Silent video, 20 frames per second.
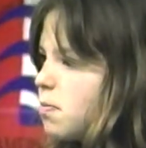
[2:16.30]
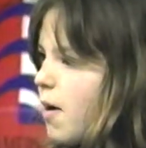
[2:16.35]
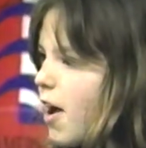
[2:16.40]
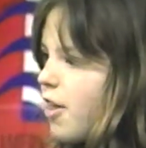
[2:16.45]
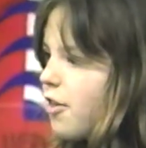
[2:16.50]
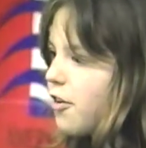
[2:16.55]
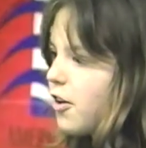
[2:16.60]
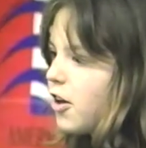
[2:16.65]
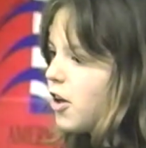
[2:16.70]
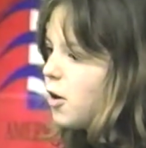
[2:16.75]

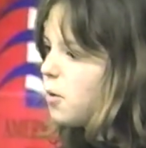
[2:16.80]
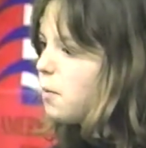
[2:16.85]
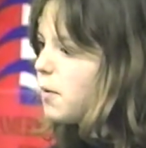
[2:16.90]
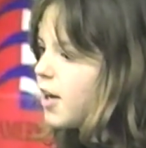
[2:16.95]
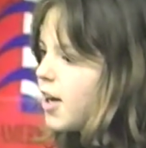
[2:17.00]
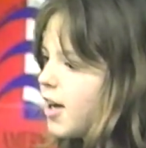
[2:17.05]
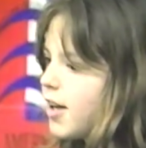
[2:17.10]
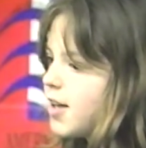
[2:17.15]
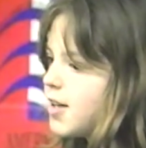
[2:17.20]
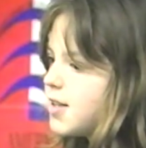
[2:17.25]
bothering you
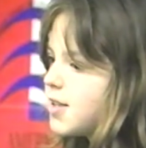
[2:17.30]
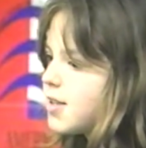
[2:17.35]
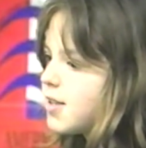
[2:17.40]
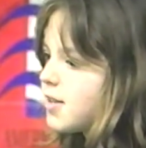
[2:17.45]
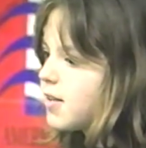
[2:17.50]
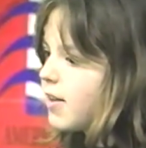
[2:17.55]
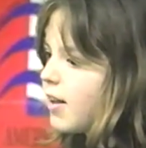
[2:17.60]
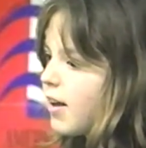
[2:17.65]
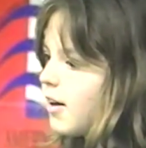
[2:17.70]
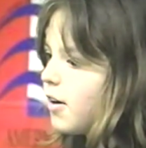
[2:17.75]
because
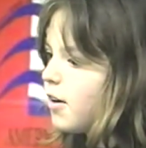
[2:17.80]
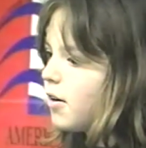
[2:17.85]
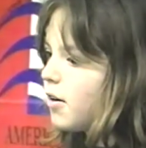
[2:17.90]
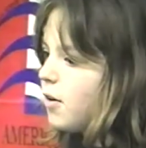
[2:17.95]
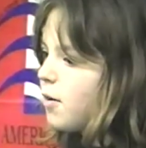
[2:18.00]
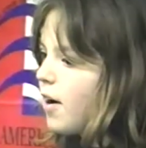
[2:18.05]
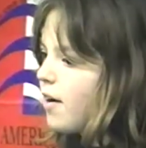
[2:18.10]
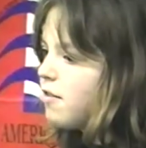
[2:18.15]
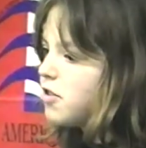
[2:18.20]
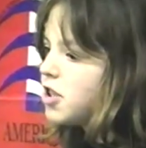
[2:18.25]

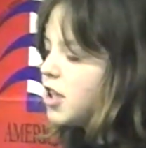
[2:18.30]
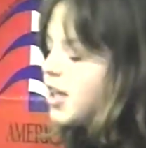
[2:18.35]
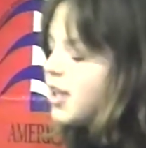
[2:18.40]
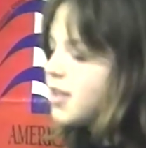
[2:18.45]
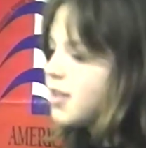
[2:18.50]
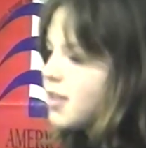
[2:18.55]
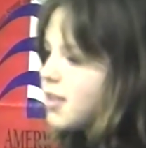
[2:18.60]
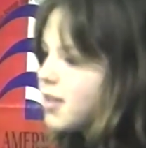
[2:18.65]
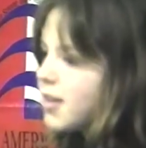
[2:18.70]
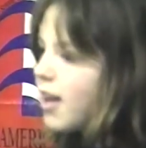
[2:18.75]
there's a chance
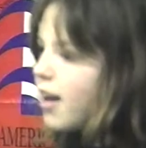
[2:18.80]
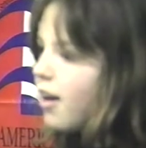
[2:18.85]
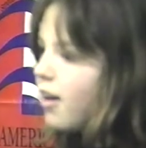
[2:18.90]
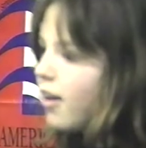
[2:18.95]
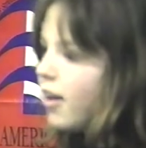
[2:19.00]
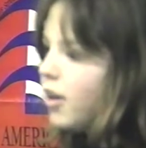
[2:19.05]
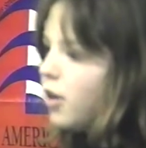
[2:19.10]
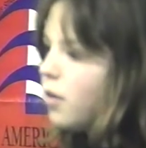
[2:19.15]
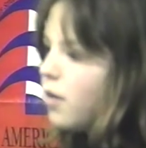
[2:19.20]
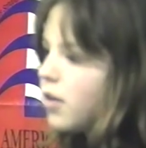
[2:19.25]
to settle
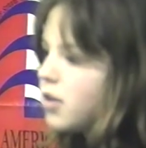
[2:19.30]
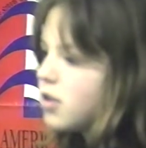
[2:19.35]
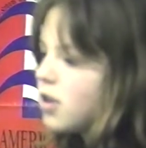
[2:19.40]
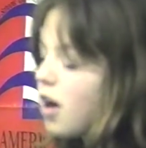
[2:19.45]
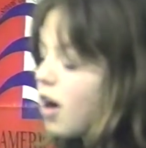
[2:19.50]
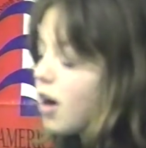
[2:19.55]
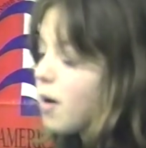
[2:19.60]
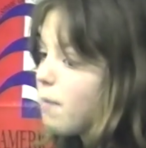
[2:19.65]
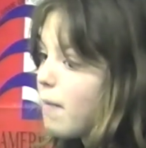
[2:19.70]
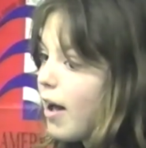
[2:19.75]
it. You can
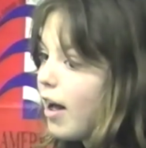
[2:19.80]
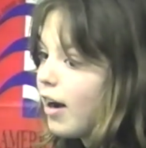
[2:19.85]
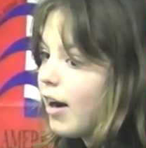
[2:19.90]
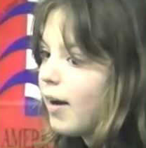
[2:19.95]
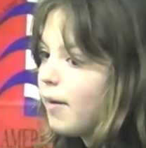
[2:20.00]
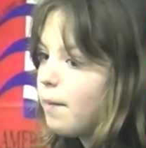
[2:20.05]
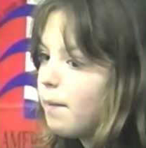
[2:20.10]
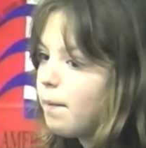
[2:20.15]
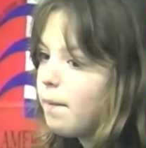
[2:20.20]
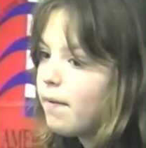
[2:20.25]
talk about it